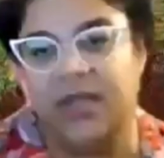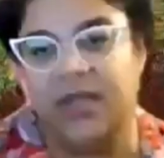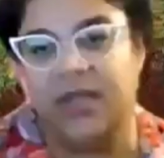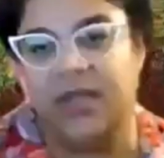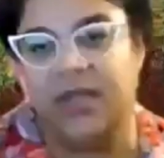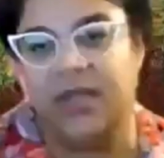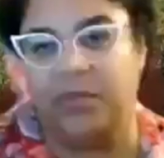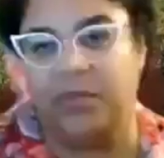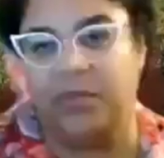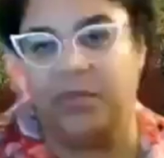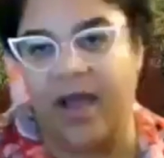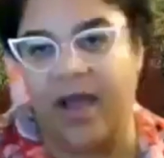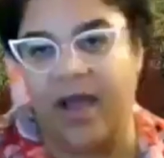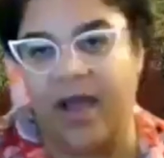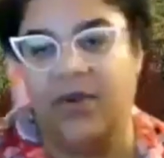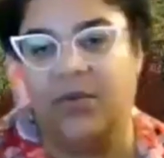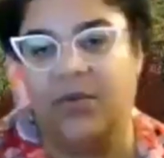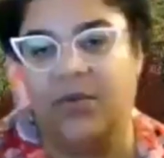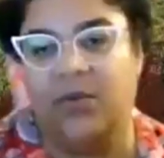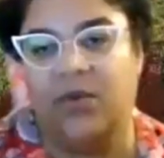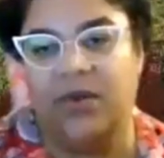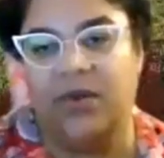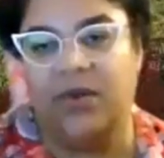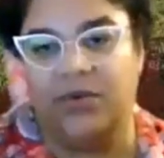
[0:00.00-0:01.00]
deprive
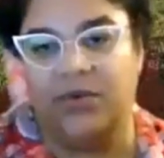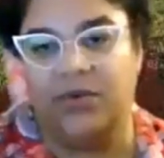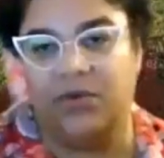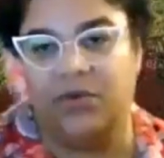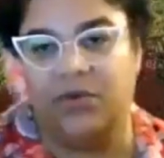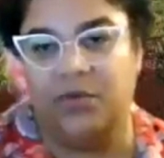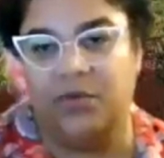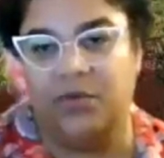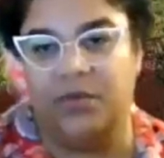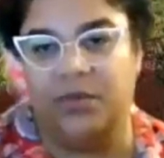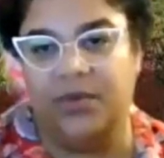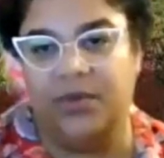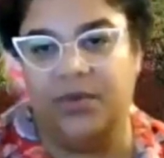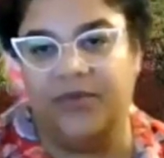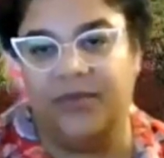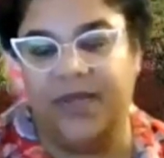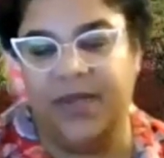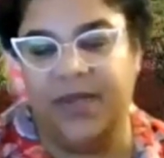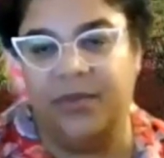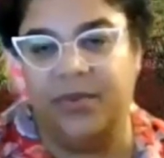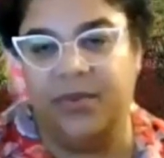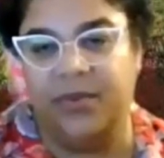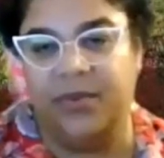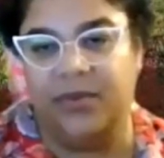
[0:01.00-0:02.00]
one group
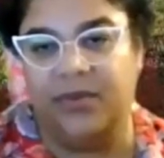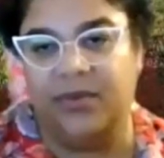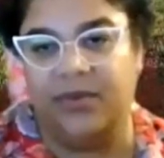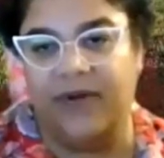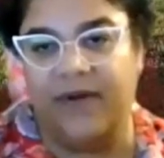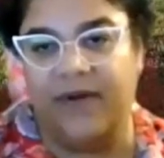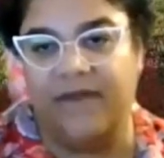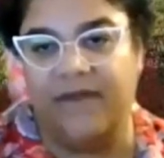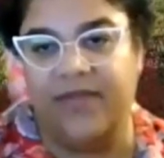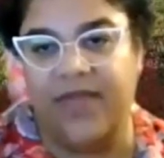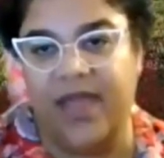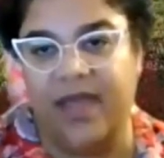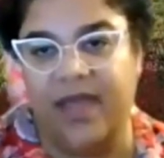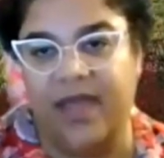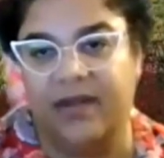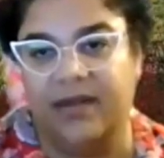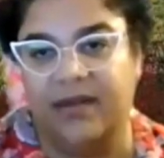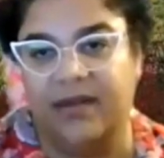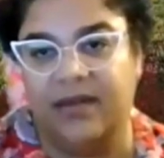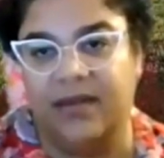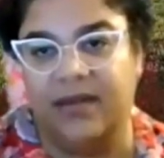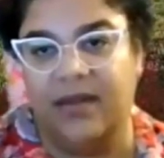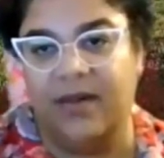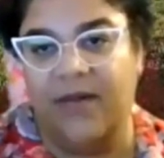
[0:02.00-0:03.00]
of people of
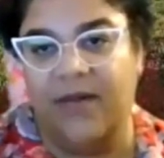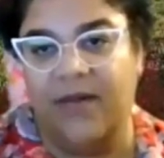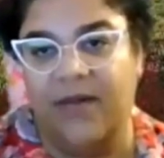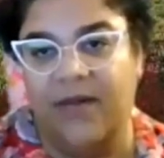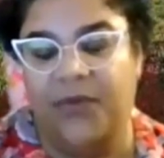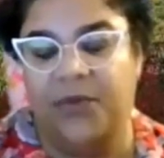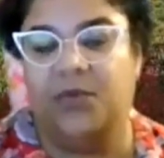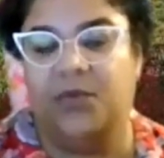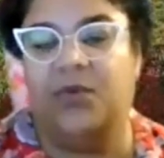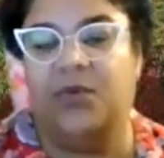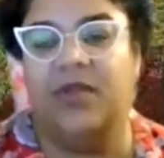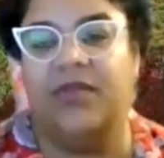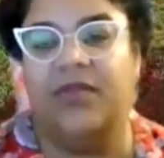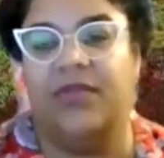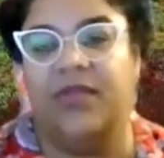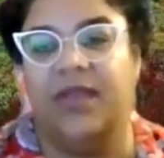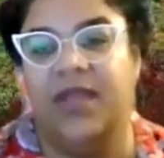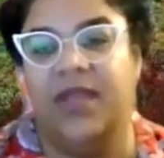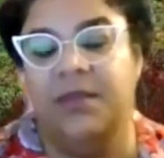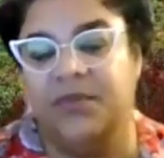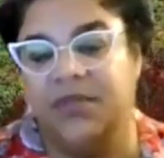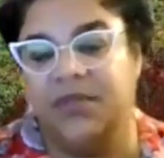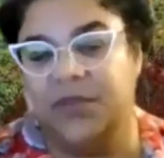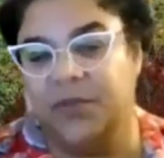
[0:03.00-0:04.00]
that
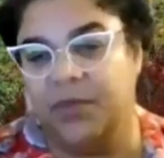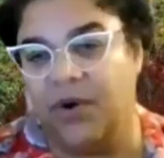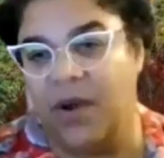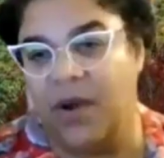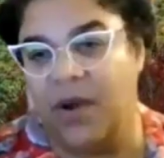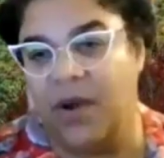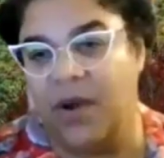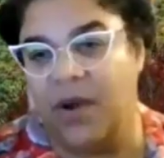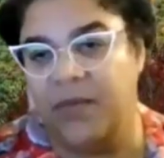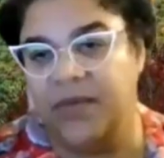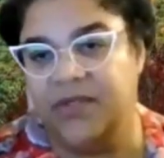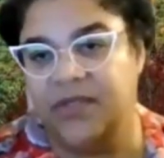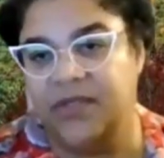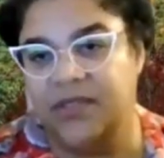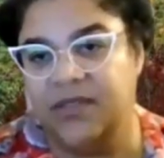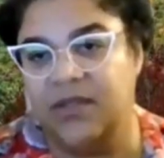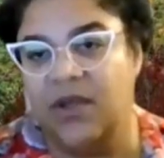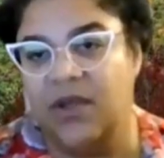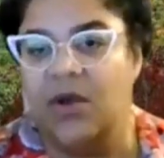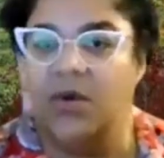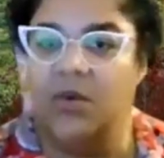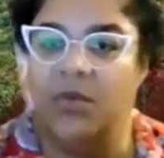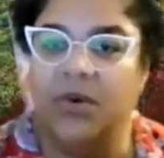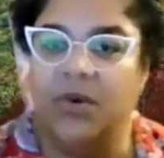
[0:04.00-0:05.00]
with empty
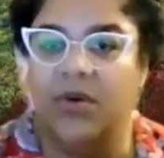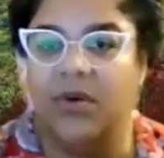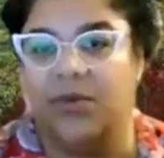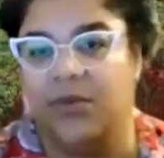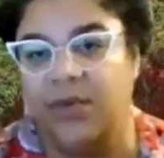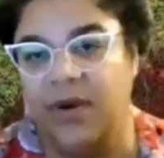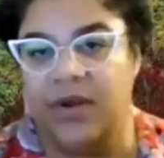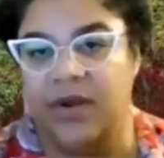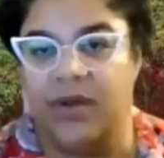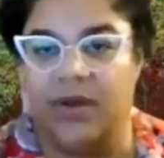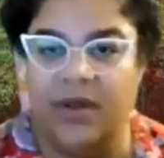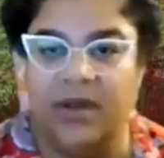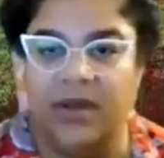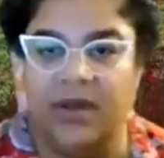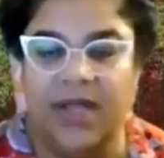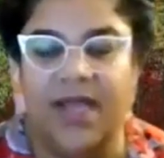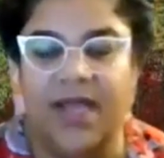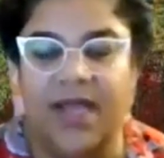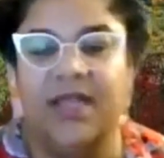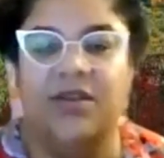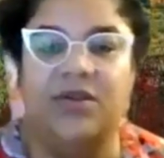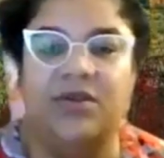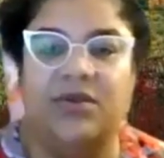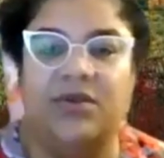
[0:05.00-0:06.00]
promises? Oh, we're going to work on it,
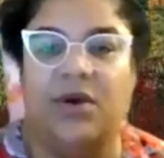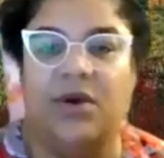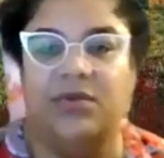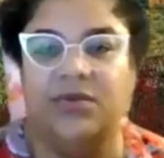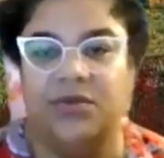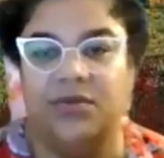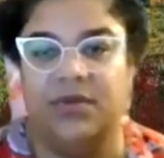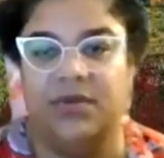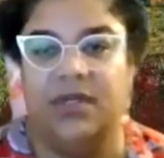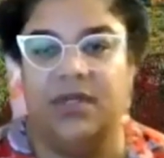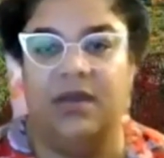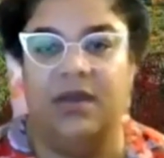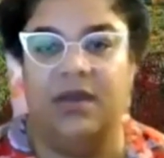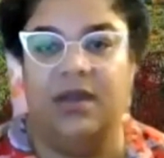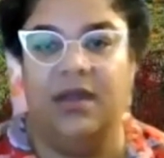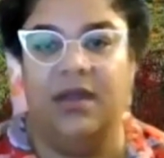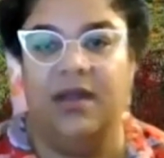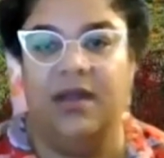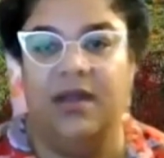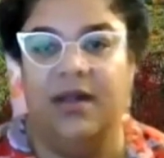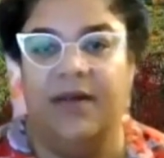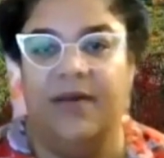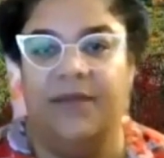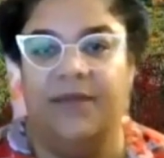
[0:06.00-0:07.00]
and then you don't do it,
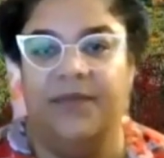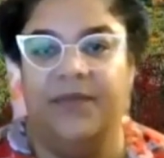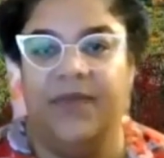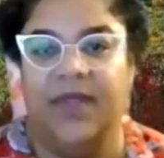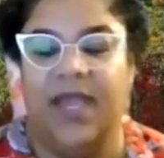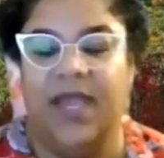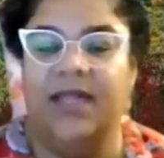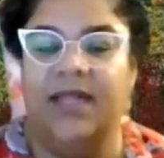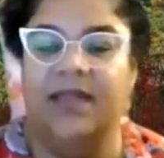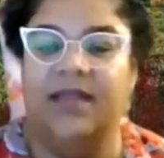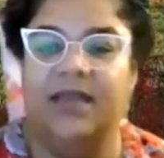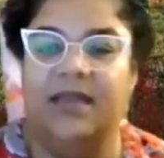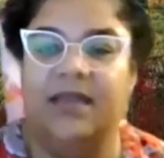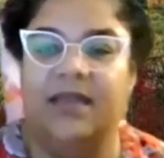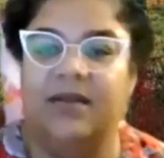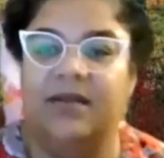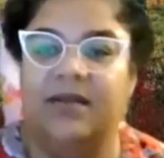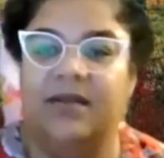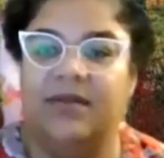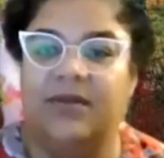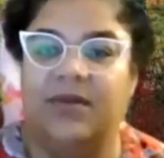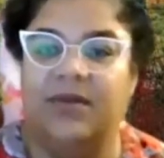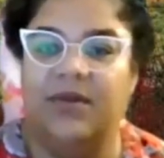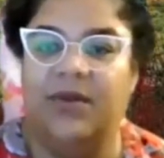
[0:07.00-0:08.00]
and
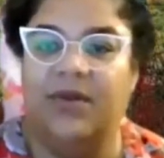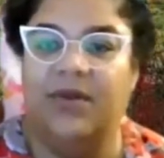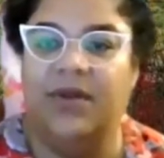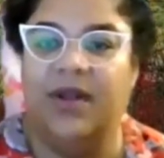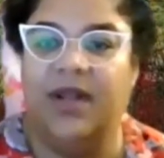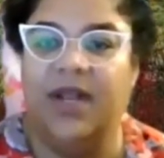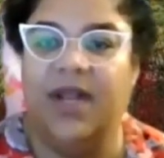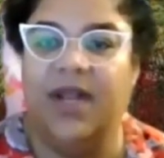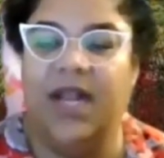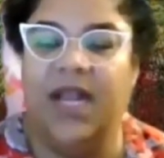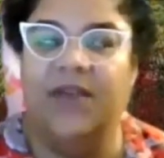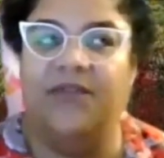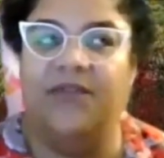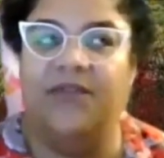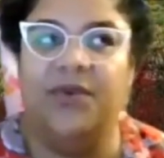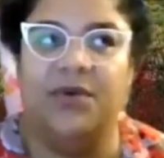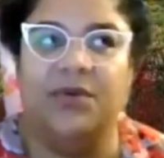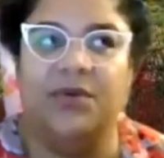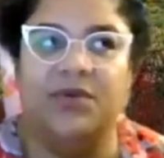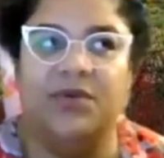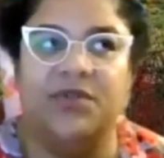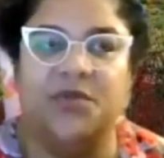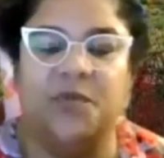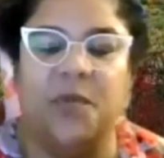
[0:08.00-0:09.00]
then if
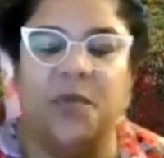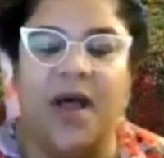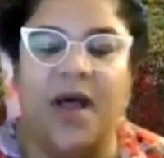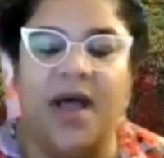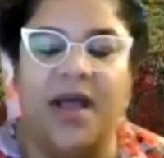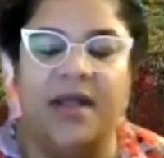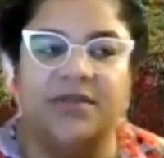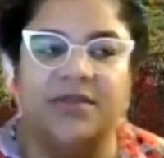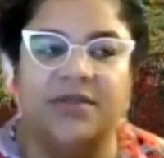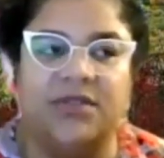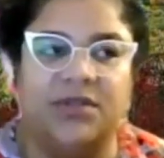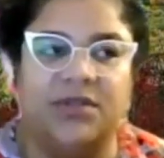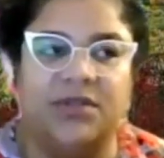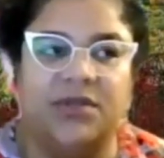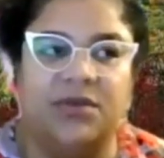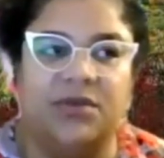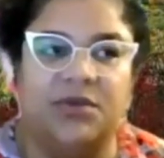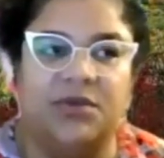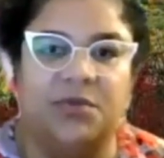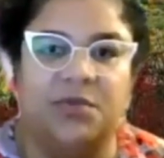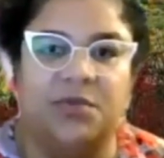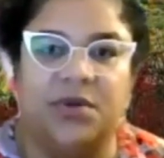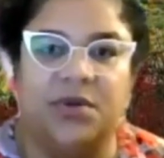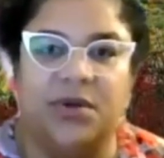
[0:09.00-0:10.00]
your response
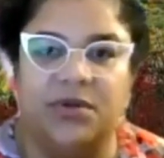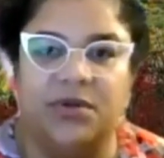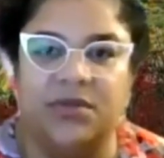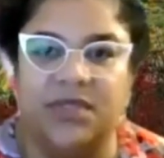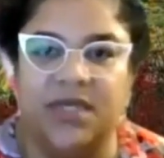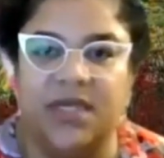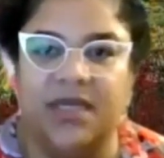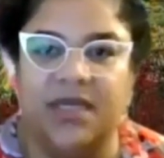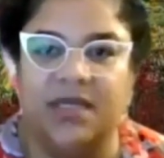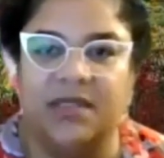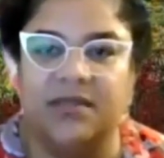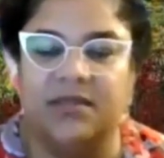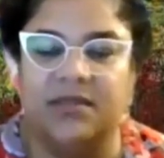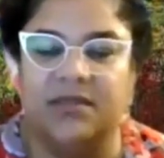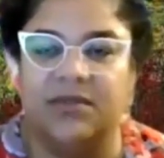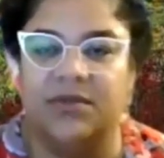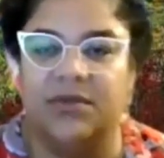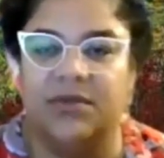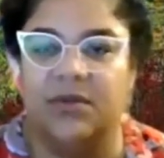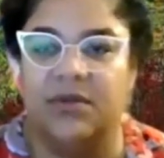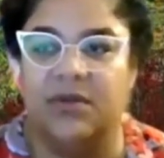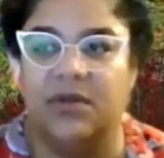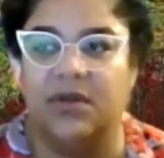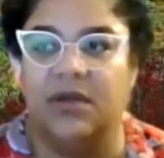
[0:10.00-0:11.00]
to protest
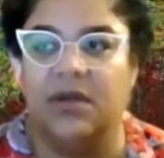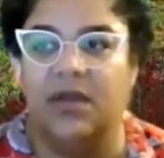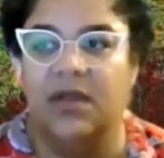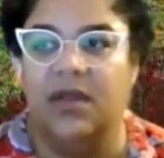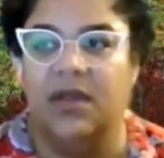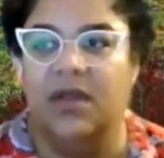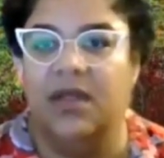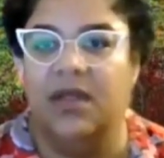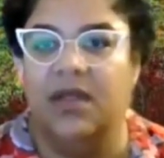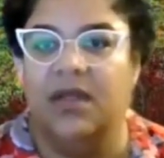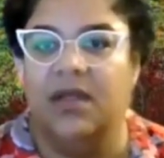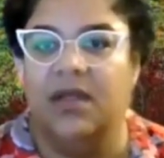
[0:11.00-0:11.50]
or,